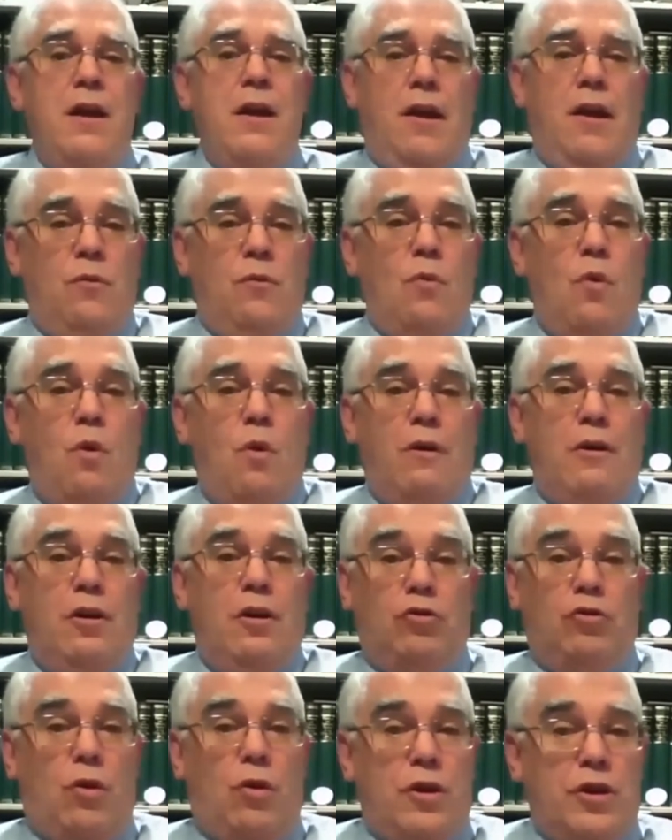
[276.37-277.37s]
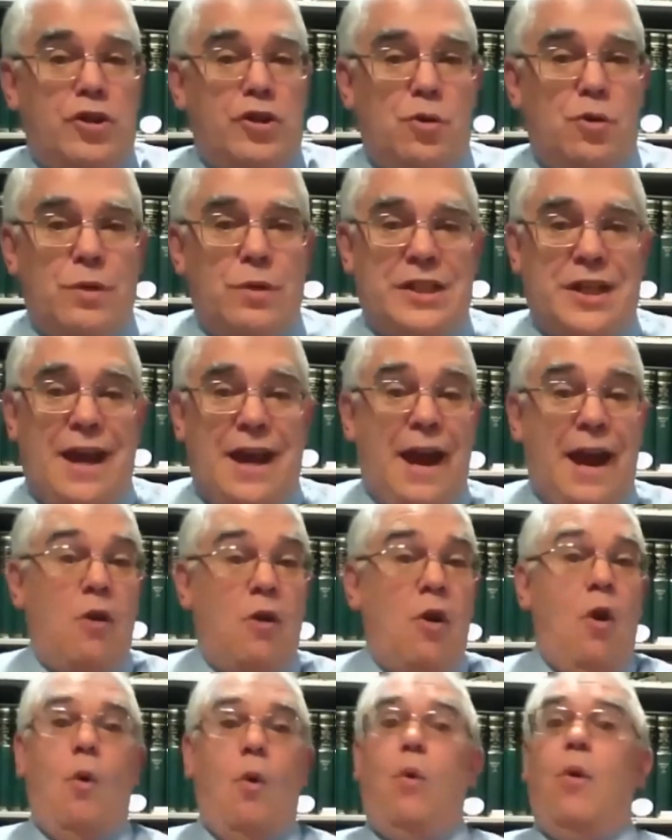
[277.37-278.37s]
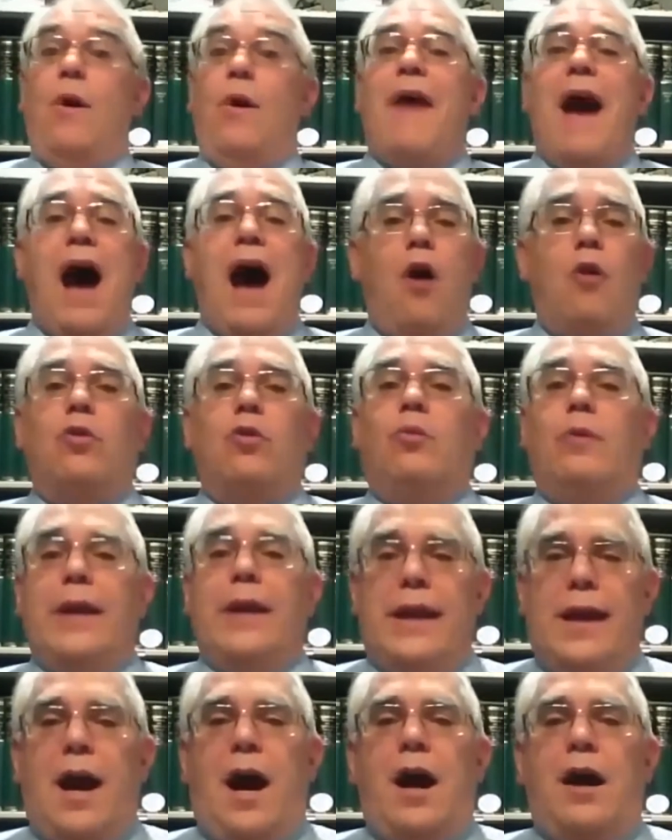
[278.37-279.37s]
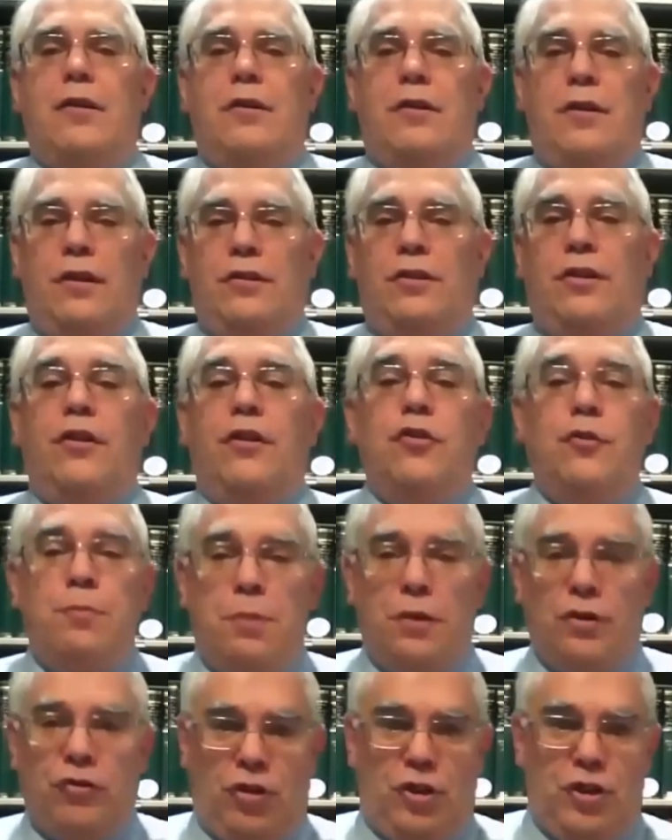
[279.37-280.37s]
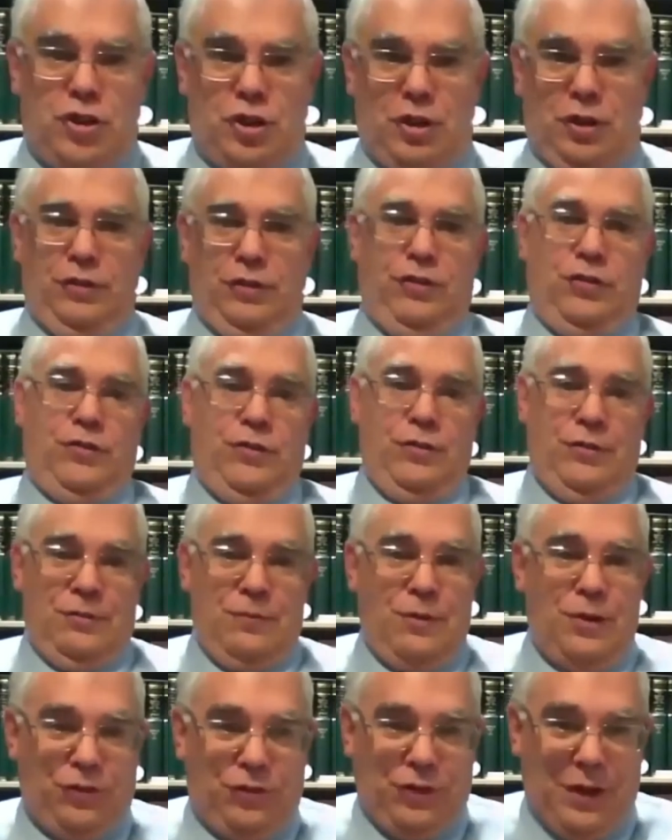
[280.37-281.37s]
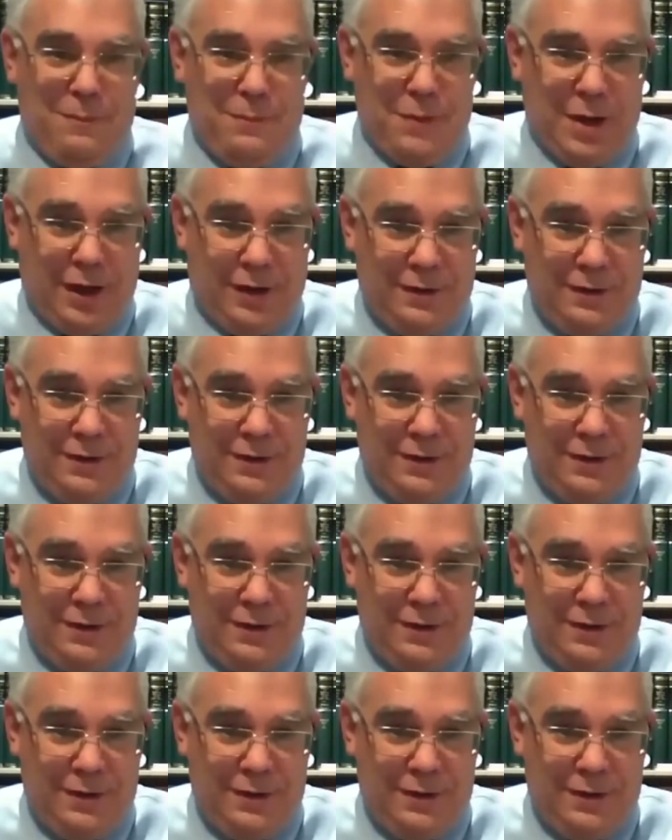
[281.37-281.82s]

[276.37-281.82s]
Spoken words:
and Warren is ordered to attack without regard to dispositions. What does that mean?